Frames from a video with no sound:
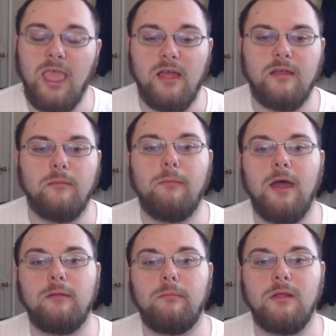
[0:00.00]

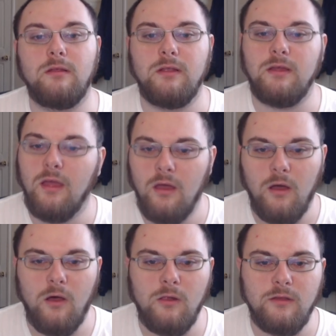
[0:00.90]
compatibility,
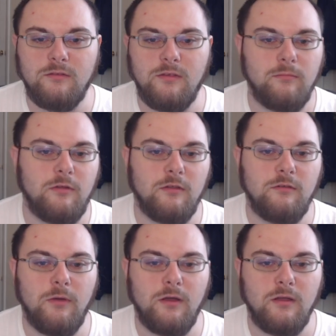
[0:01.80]
all except
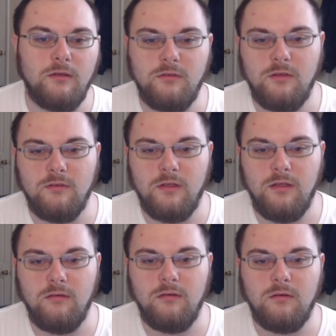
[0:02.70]
Tatsumaki. She is a
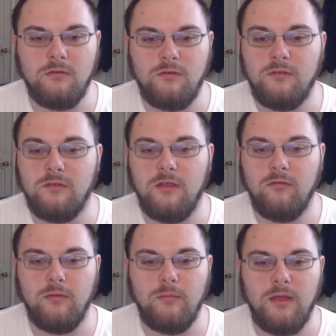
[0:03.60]
gi or she's
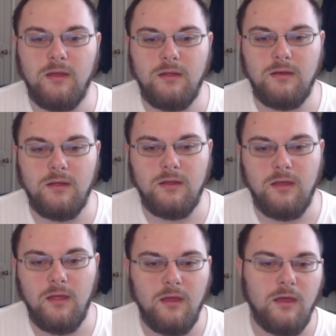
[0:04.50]
giving me a headache.
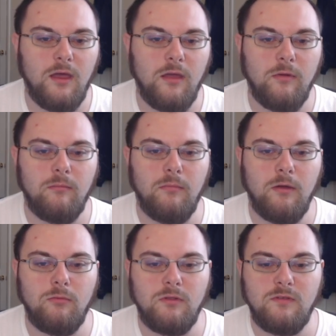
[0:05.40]
I'm at my
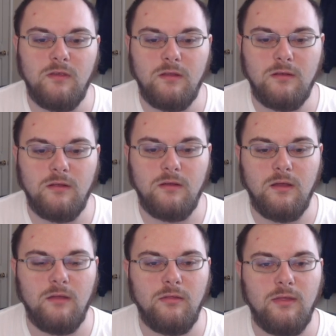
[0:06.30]
wit's end.
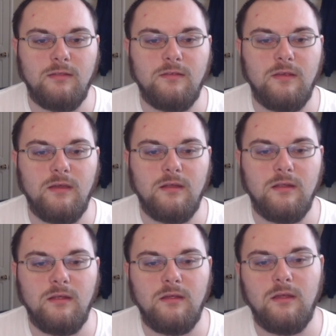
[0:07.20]
That said,
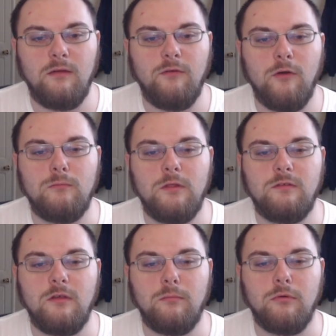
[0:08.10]
if Homeless
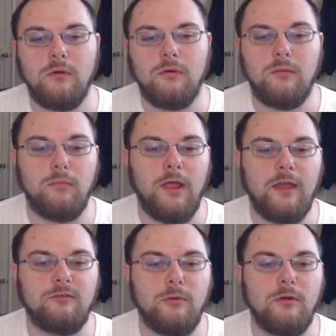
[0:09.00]
Emperor and Black
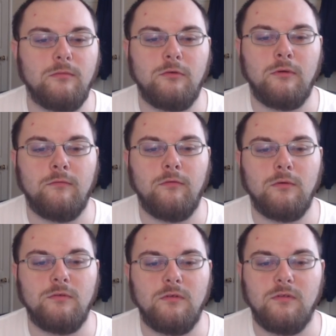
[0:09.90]
Sperm join
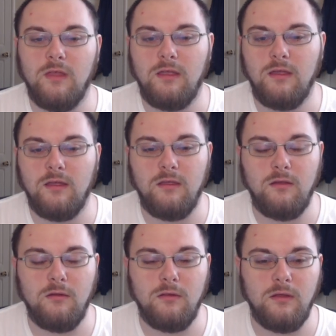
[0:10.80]
forces, they can
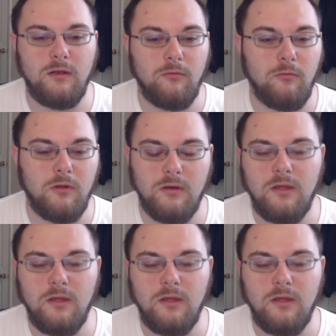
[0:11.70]
kill anyone.